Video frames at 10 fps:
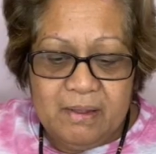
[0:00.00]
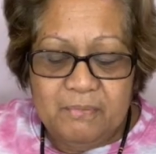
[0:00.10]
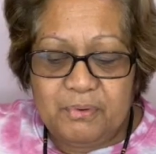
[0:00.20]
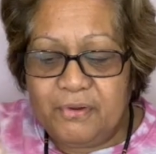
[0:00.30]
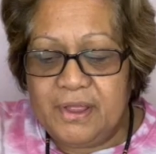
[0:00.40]

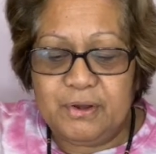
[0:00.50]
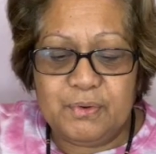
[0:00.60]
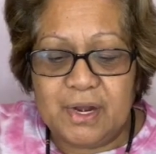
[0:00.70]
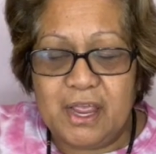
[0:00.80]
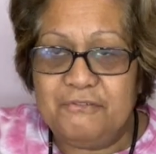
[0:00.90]
pour it
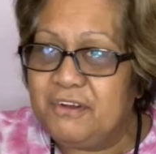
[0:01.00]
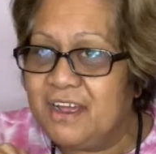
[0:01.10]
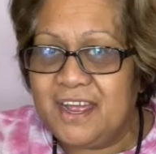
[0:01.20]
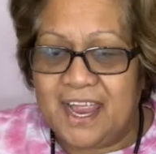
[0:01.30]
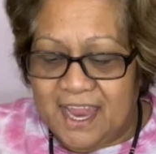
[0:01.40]
all
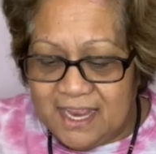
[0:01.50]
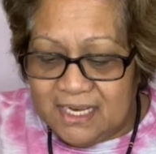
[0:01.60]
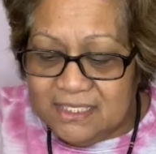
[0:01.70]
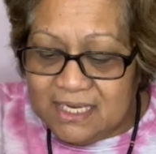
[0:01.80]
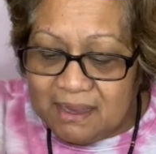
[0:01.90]
over, and
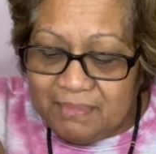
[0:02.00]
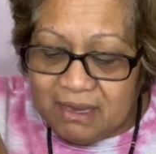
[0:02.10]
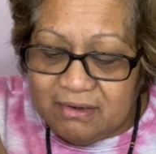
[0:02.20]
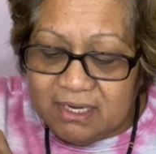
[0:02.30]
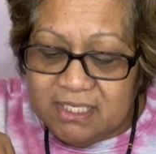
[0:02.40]
it's come
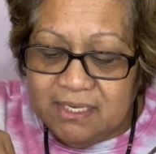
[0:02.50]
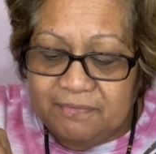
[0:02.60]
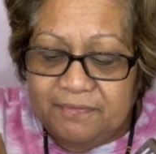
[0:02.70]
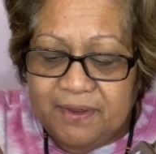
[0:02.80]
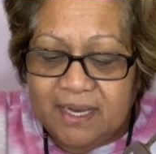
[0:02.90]
out nice and
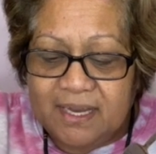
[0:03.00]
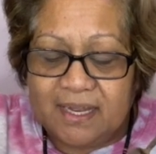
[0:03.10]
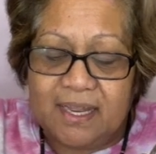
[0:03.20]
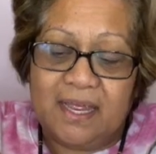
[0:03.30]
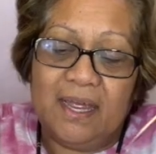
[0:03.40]
thick.
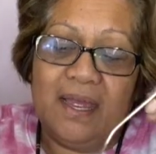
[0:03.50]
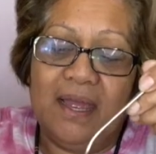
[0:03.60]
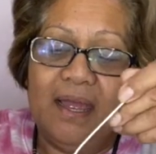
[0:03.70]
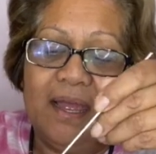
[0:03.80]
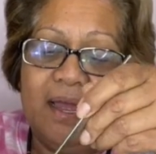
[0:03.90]

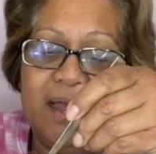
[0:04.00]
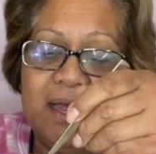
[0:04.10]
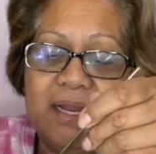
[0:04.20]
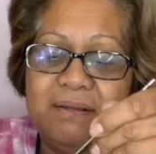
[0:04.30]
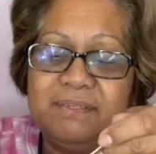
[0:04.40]

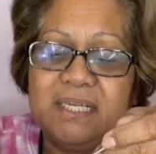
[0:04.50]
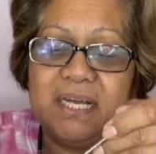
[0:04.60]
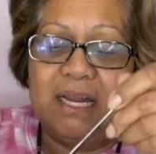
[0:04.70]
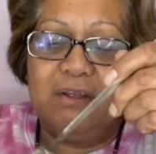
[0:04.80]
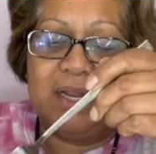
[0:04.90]
And I've stuck
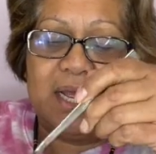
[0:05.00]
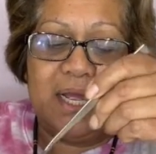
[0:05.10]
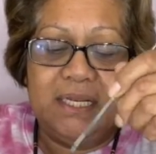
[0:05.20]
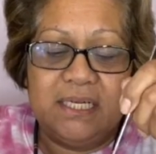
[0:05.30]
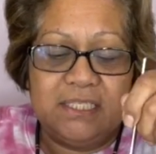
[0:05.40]
a lot of
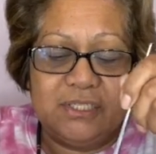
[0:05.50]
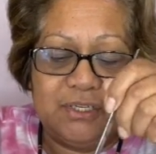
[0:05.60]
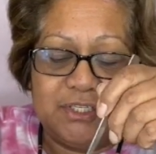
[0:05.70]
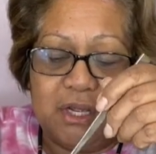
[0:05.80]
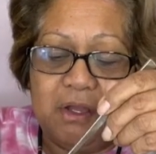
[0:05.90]
onions on
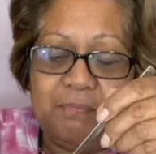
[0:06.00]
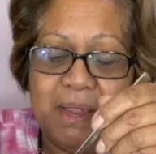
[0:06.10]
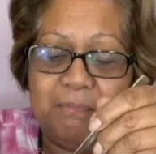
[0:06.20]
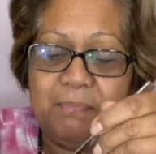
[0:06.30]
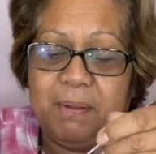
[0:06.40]
top,
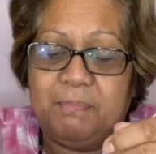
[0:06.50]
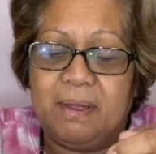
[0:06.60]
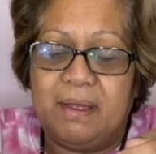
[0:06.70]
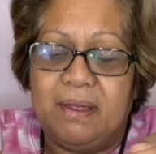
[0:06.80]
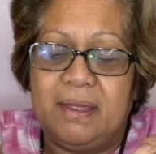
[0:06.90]
and pepper
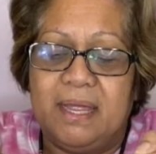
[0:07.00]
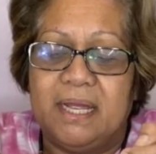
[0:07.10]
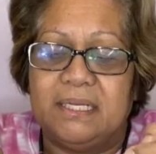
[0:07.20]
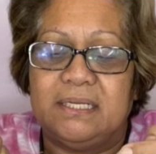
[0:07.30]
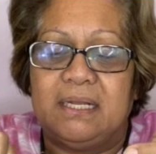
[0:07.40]

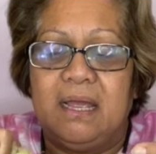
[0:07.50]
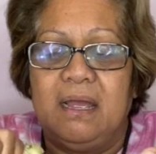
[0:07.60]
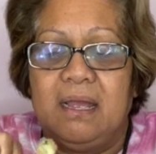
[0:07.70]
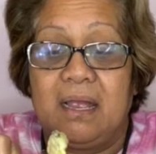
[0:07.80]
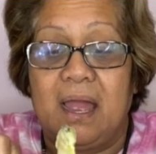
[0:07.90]
and
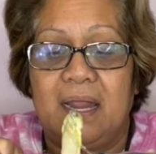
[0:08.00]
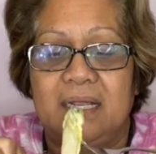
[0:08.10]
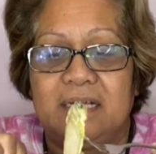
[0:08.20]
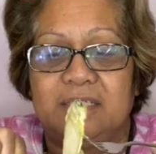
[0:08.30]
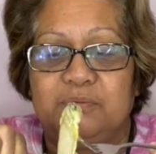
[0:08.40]

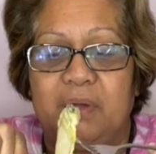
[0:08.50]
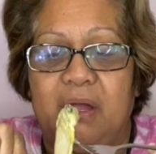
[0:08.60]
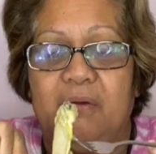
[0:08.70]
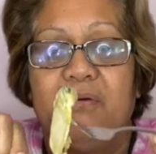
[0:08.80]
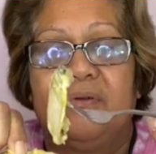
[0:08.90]
garlic as
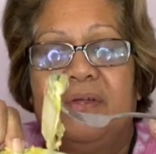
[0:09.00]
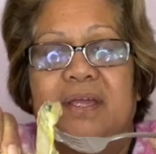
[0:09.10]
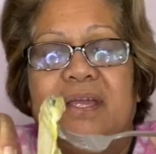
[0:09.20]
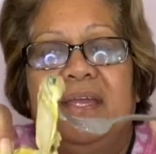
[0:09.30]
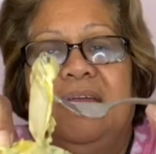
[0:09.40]
well.
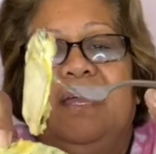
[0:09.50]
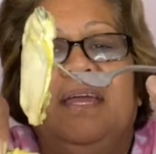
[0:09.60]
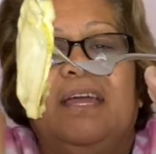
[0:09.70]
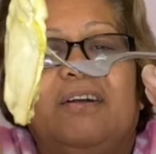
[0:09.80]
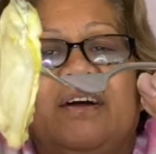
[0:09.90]

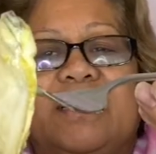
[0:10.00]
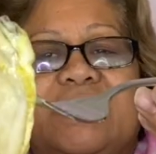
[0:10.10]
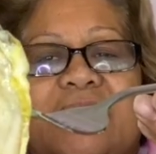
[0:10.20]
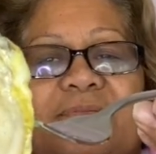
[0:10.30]
Here, guys.